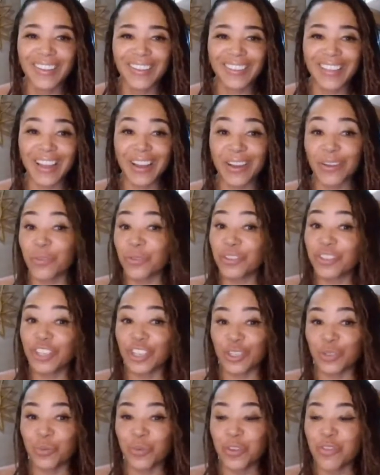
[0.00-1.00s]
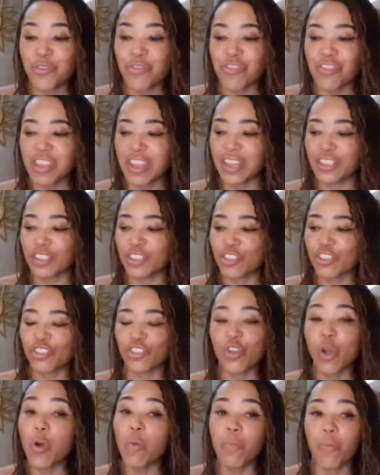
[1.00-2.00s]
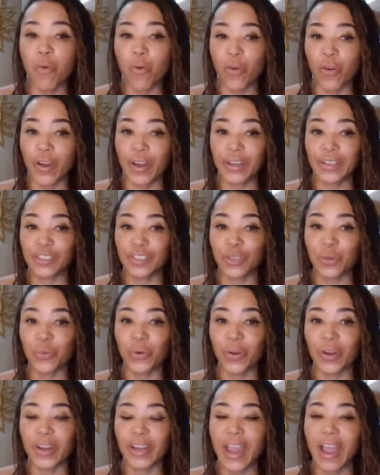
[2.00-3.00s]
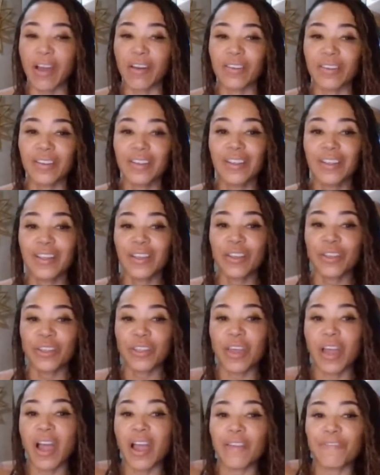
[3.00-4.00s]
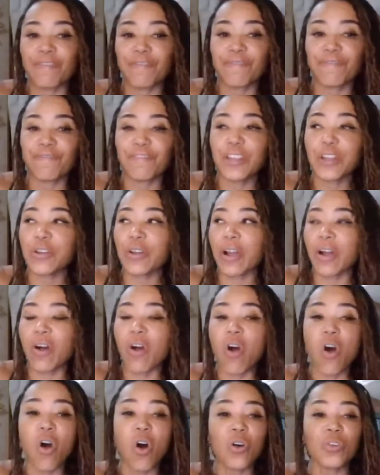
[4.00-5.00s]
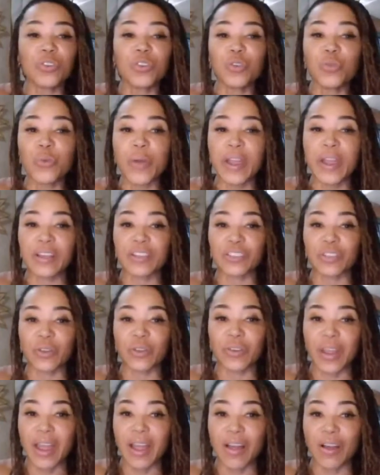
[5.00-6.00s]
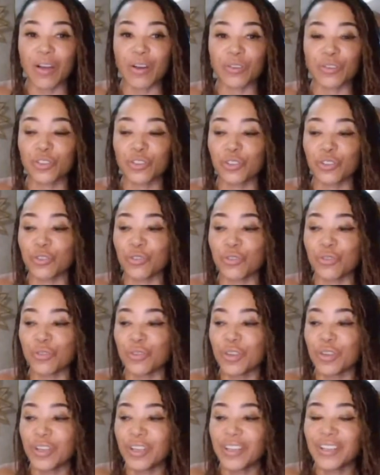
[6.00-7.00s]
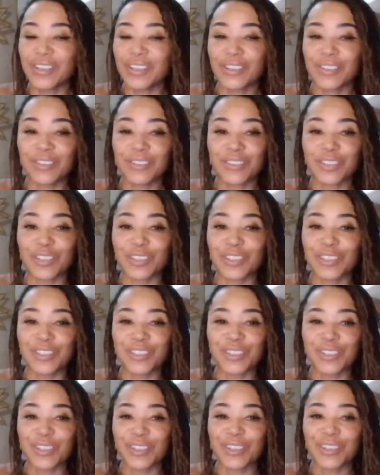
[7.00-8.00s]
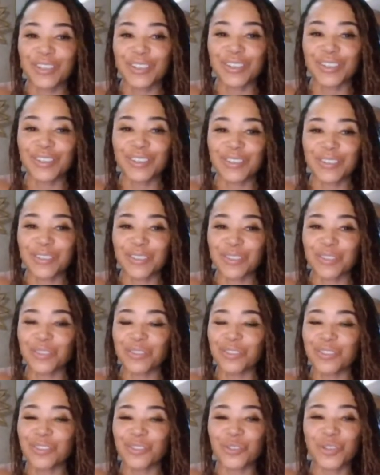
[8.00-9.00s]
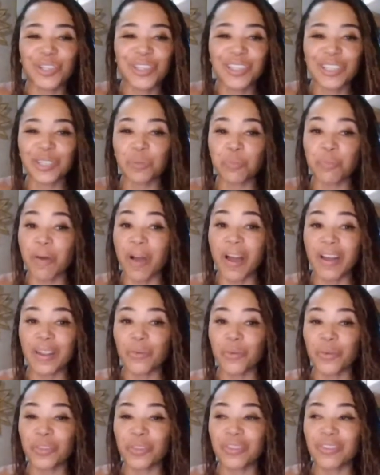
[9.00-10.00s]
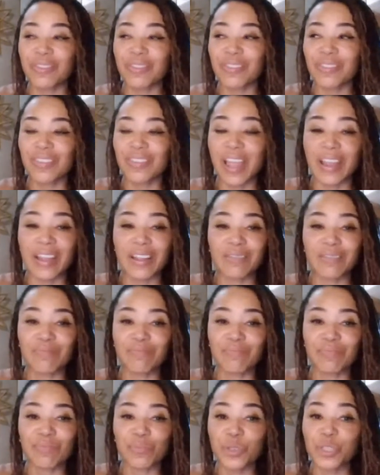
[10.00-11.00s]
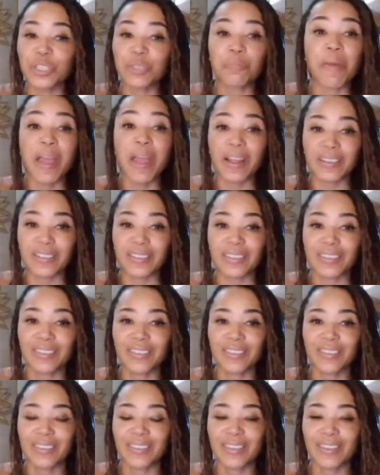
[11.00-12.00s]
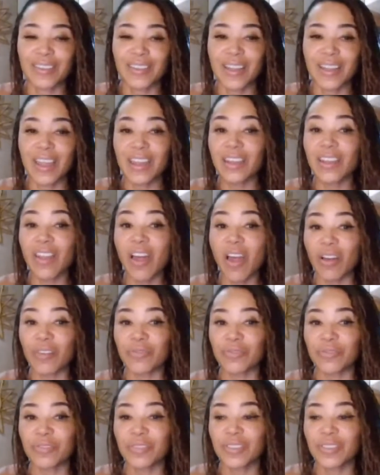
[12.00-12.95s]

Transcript: Like just when you think it's so boring to work out, I figure out all new ways on how to just treat this body with like respect and love